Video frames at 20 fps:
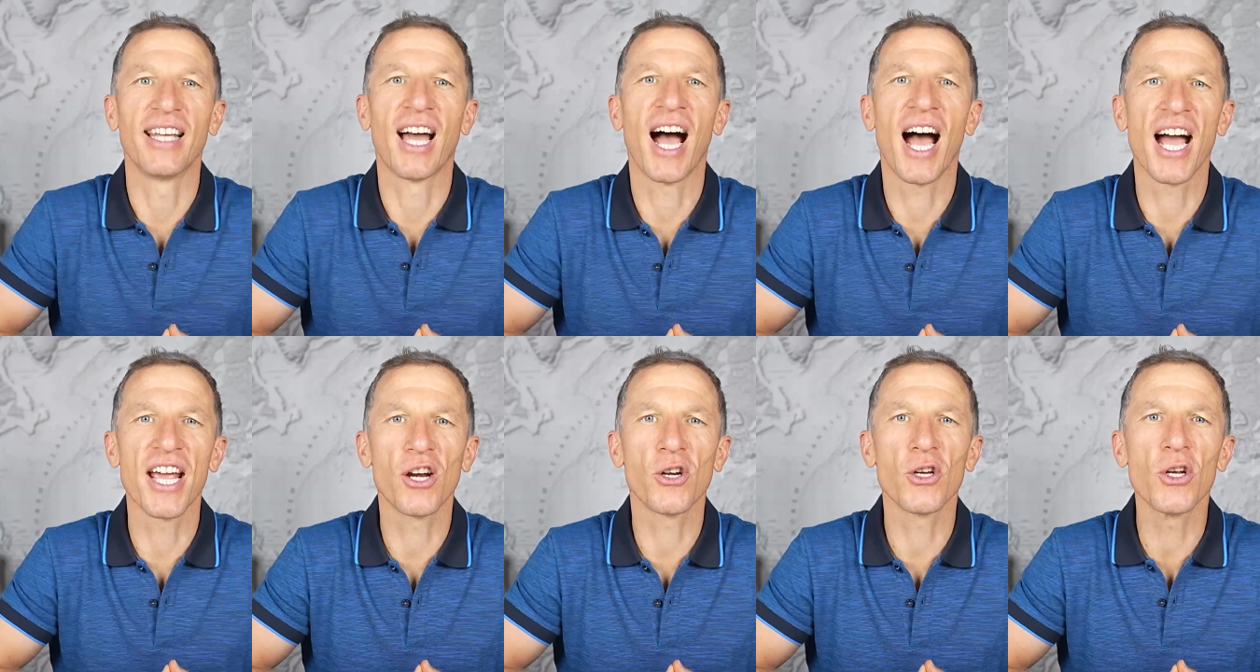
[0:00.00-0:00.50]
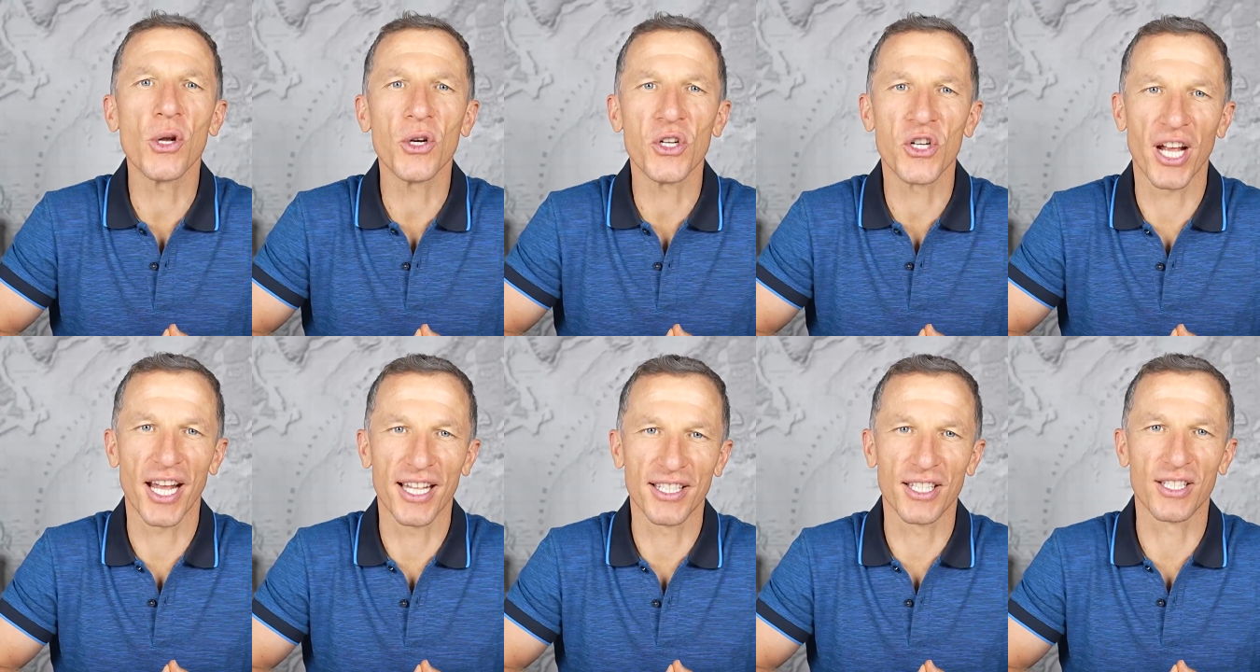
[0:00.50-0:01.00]
the higher your
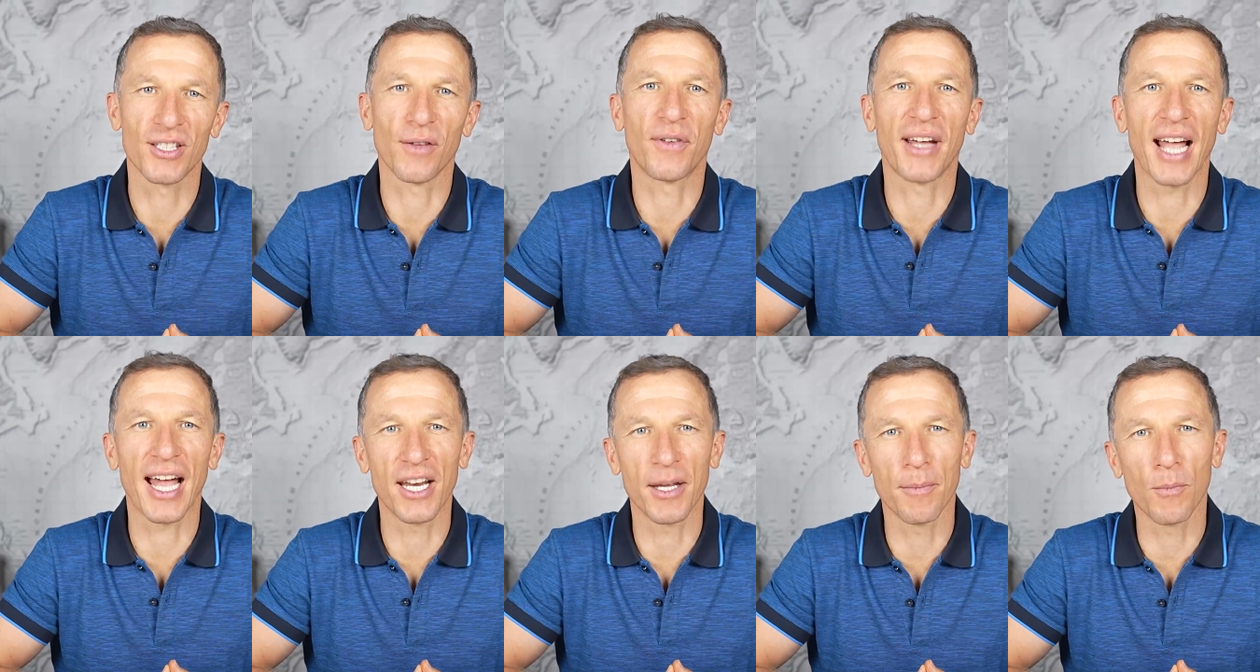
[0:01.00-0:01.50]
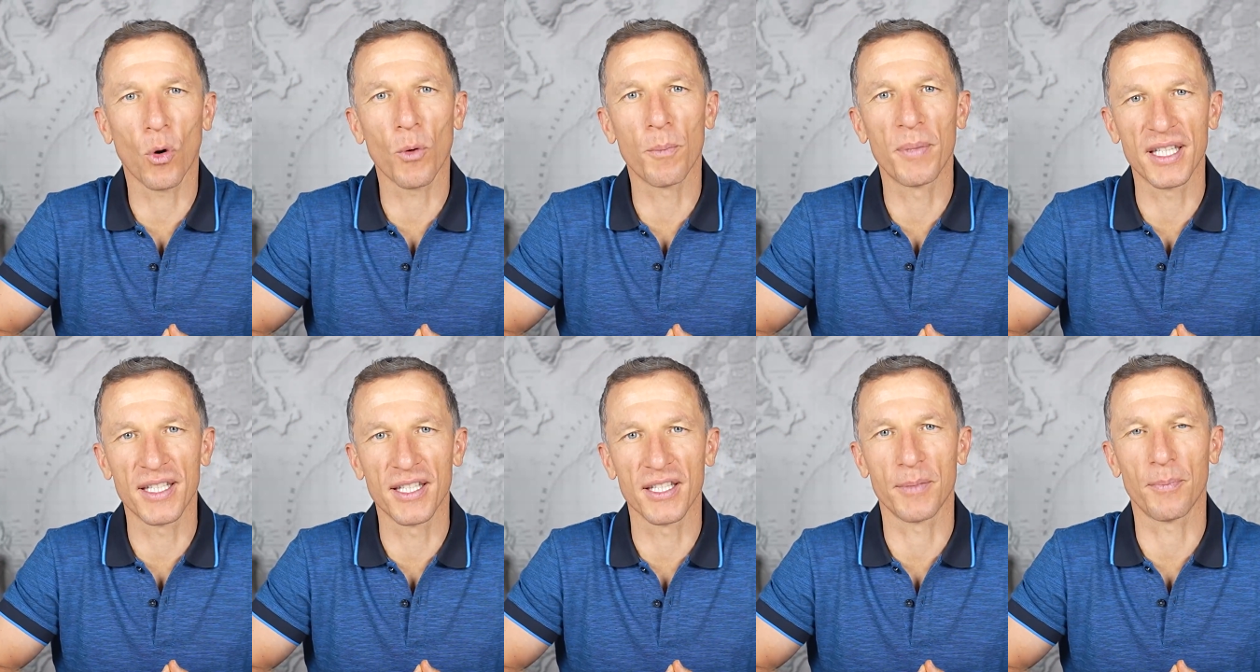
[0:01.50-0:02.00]
chances of getting more
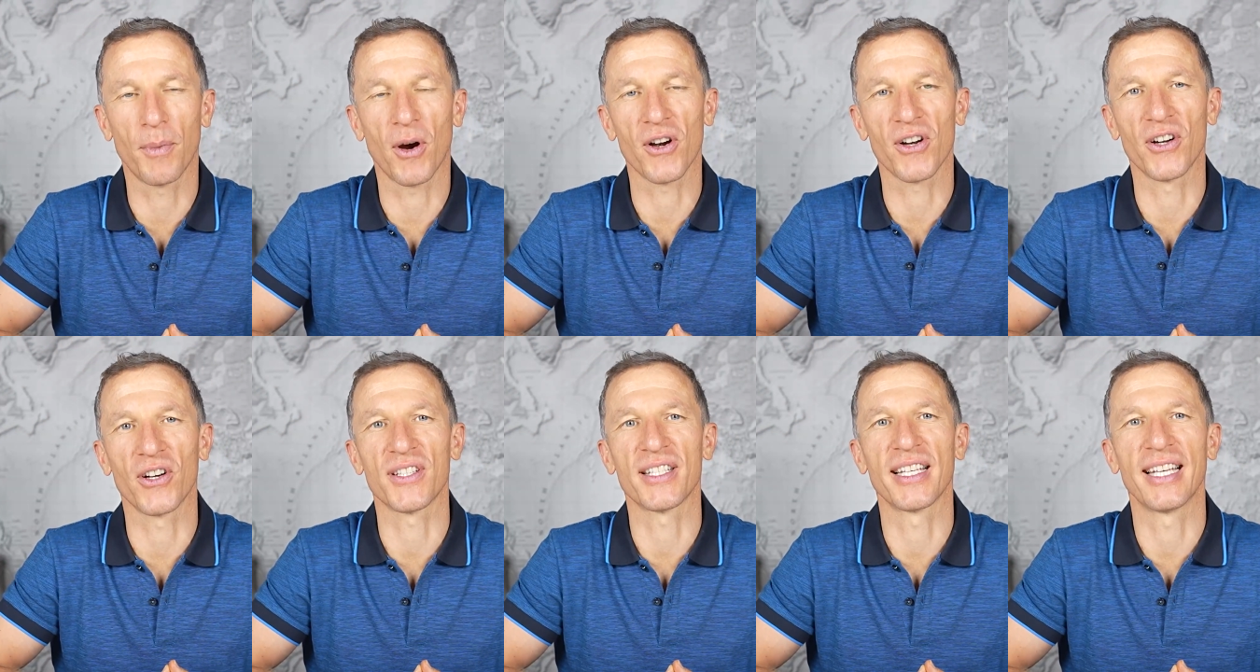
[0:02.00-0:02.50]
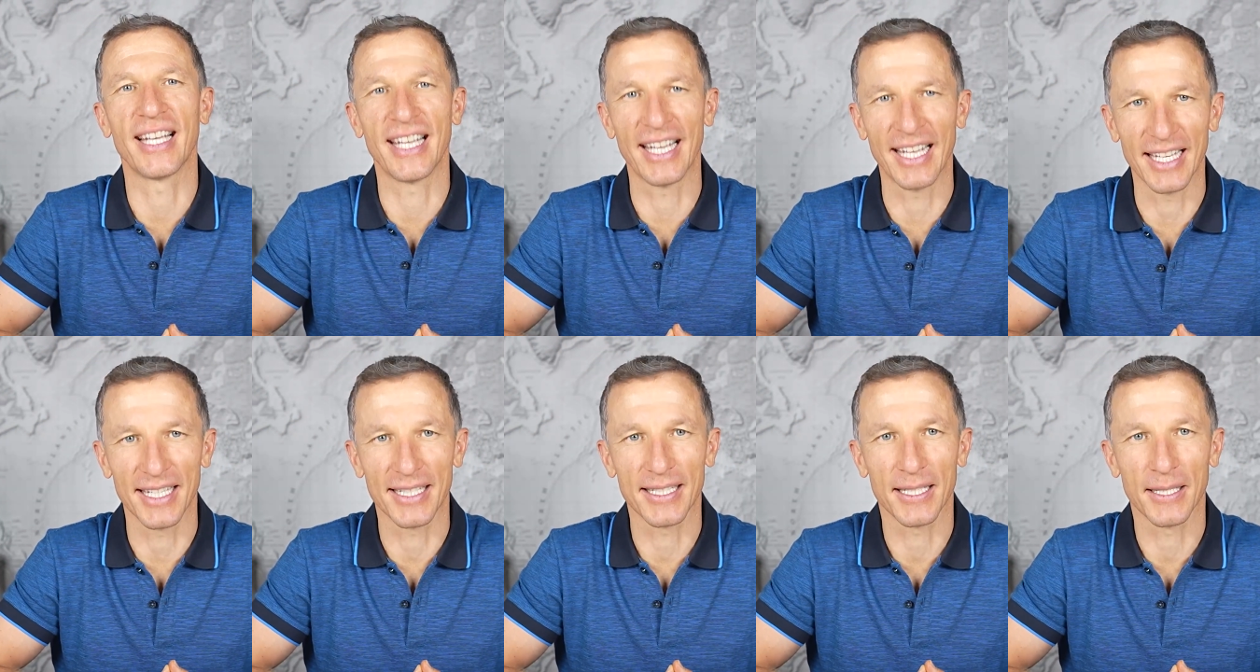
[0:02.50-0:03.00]
business partners
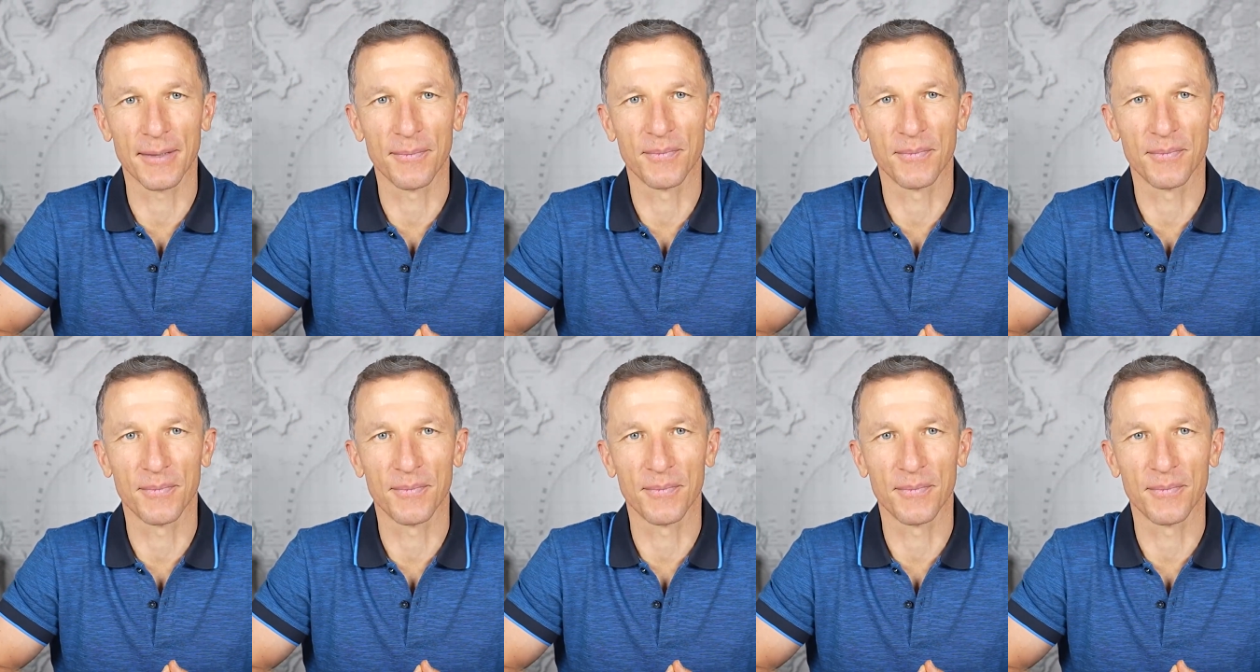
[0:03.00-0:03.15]
is.